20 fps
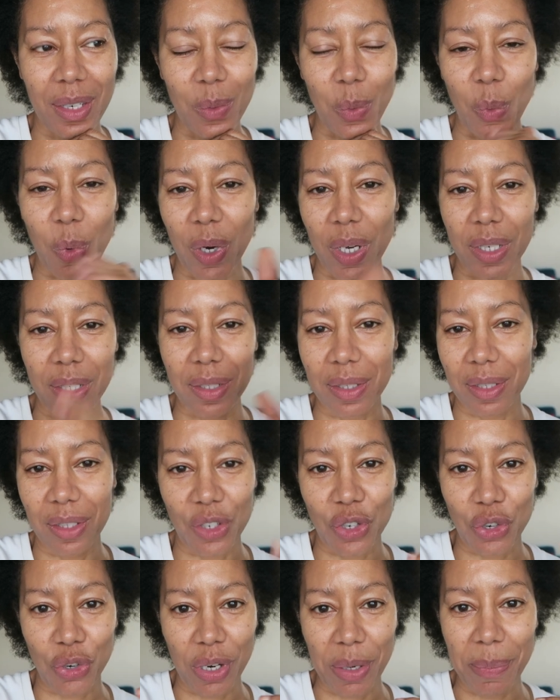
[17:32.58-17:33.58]
one
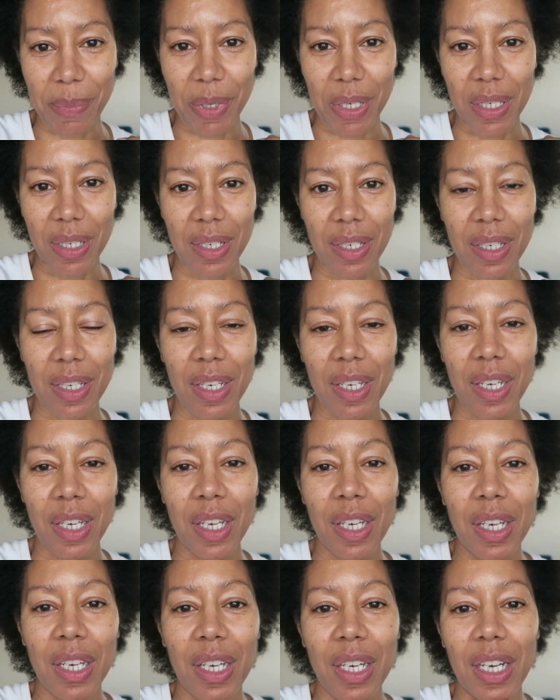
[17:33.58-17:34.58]
treatment,
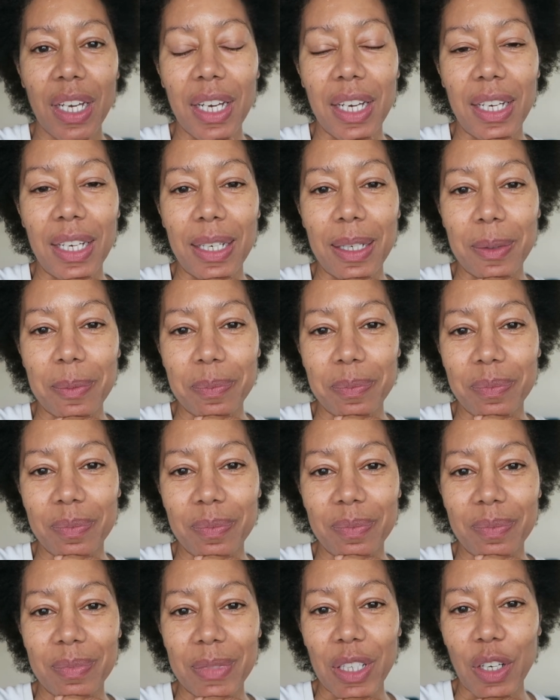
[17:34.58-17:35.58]

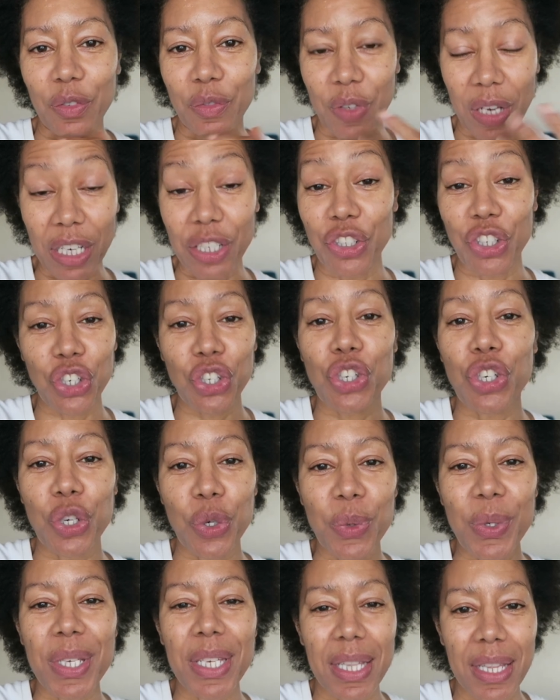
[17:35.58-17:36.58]
and just
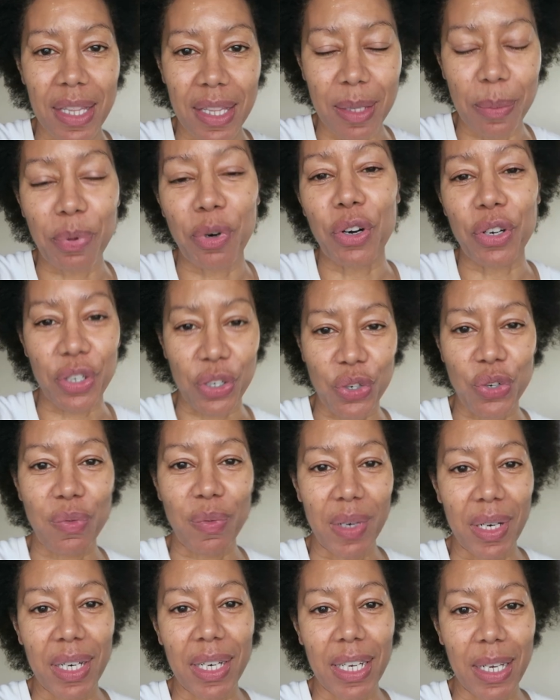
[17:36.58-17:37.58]
using the products,
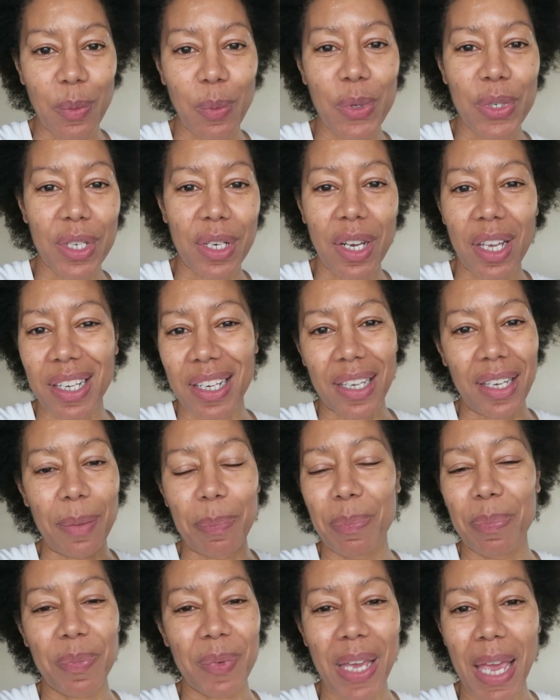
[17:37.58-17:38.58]
really, it wasn't like
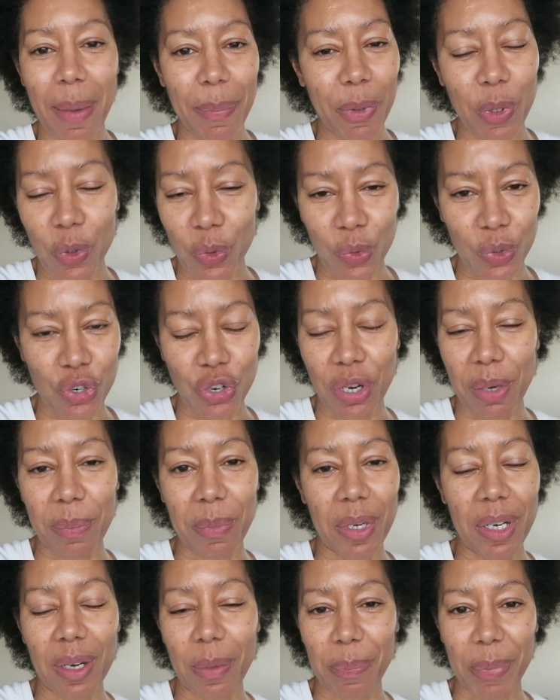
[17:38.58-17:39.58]
a chemical
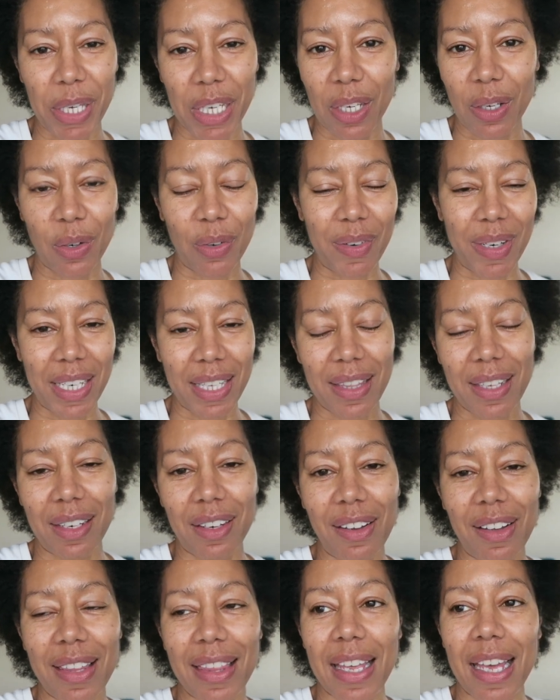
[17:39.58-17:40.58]
treatment, a peel or anything
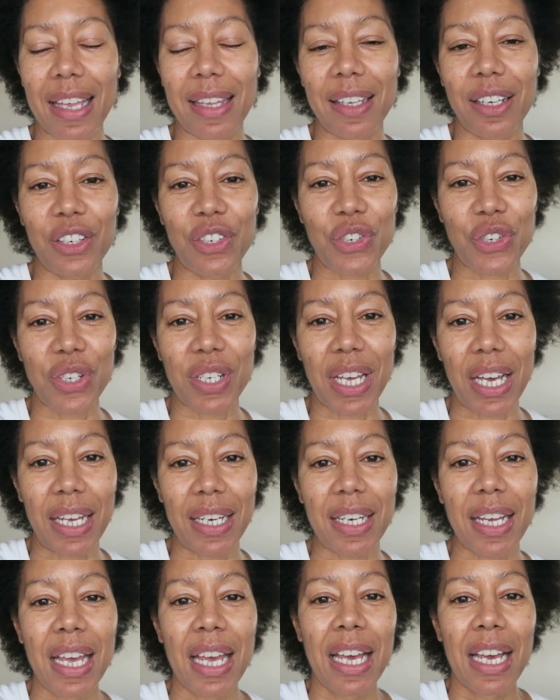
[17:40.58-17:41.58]
like that that I just
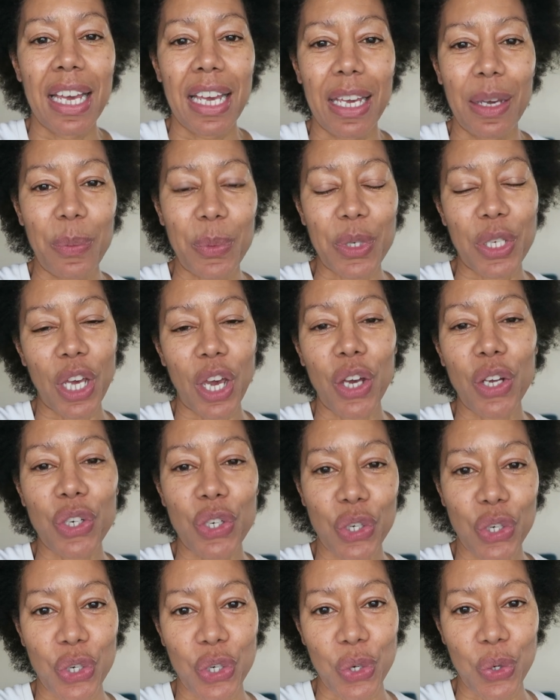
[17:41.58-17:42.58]
had. It was her
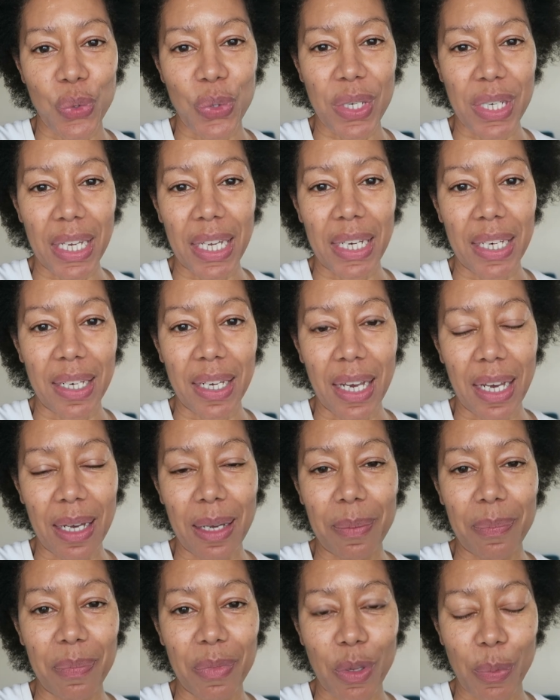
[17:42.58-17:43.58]
just using
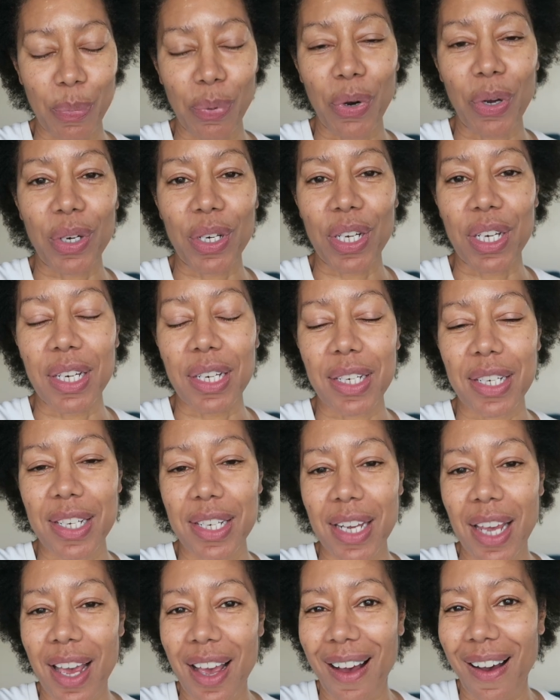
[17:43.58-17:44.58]
the products.
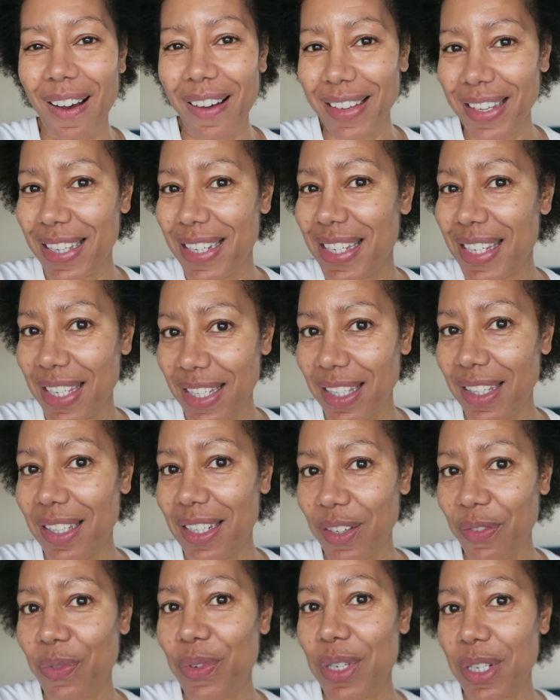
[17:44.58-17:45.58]
I can see the
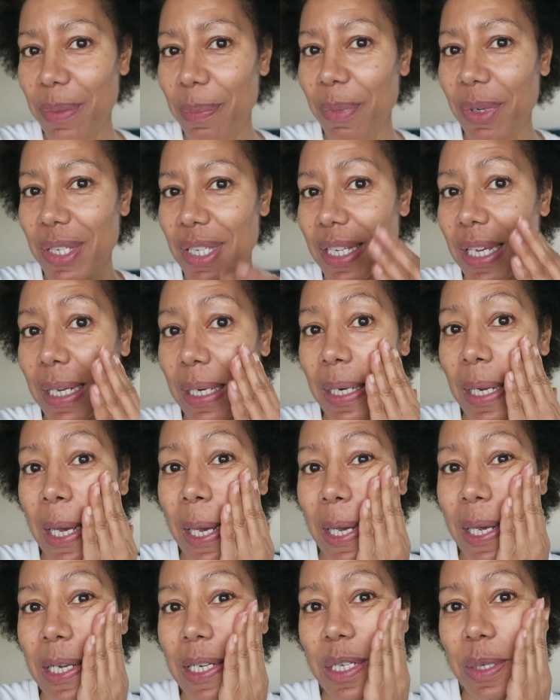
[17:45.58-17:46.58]
difference in my skin,
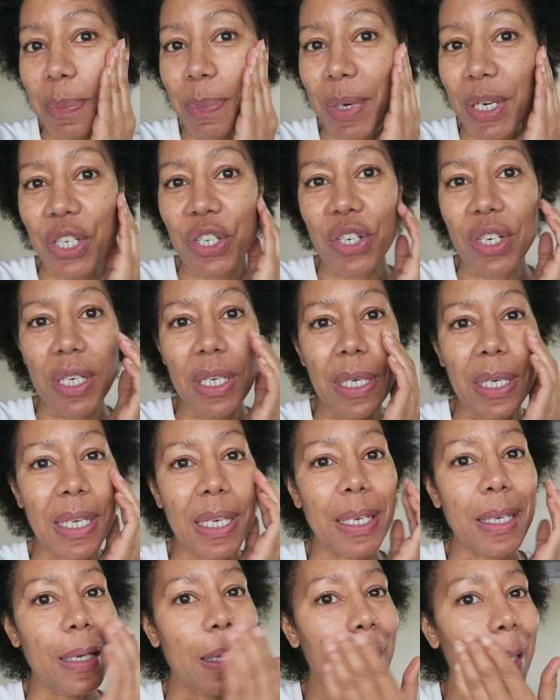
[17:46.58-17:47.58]

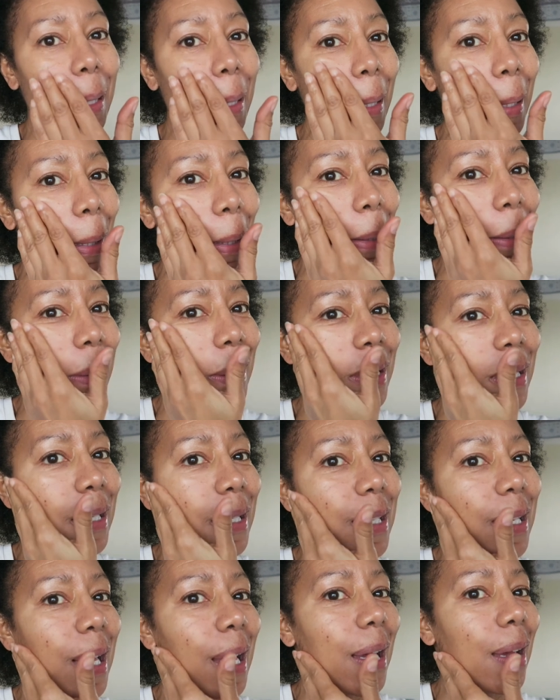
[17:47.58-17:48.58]
especially here.
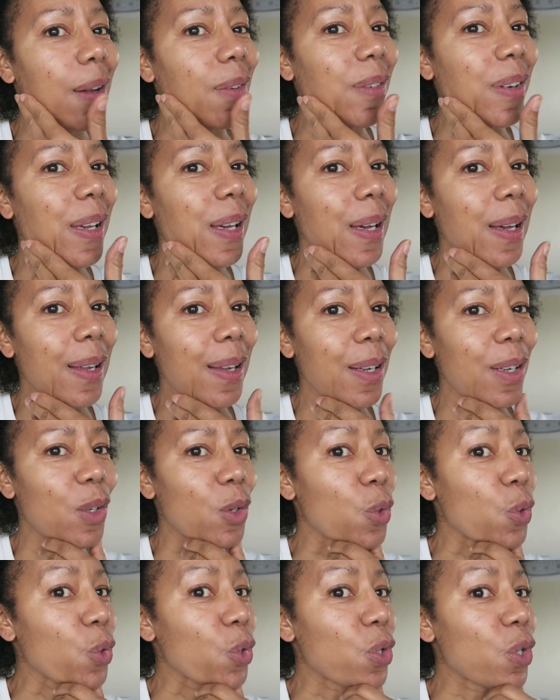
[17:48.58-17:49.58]
This area
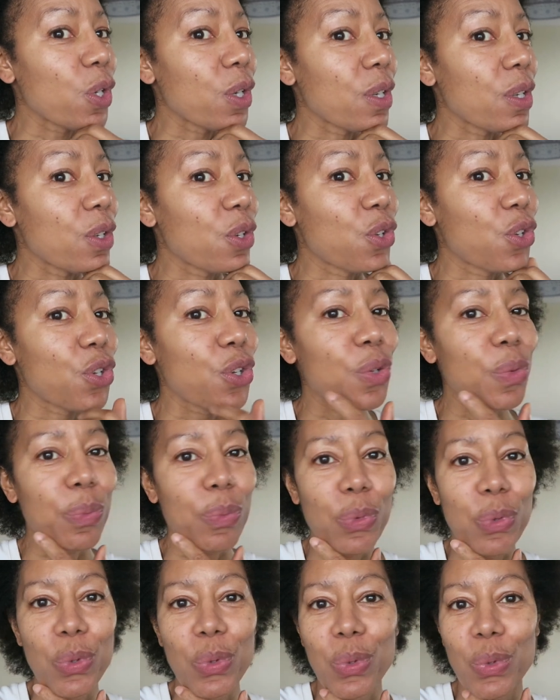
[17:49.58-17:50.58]
looks
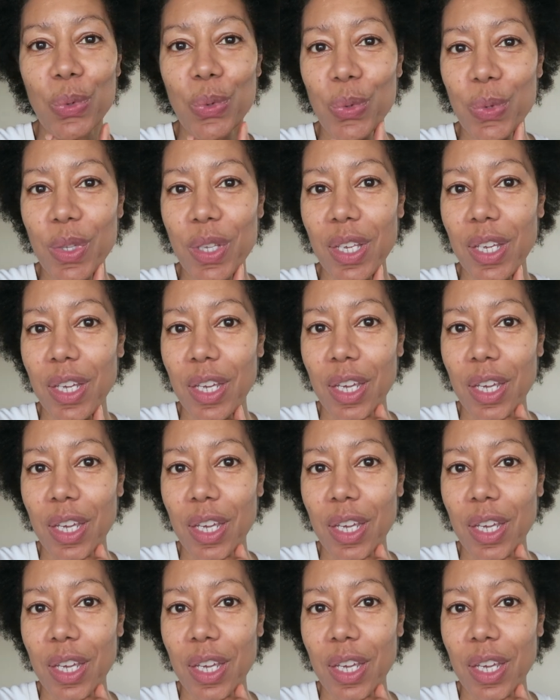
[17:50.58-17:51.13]
smooth,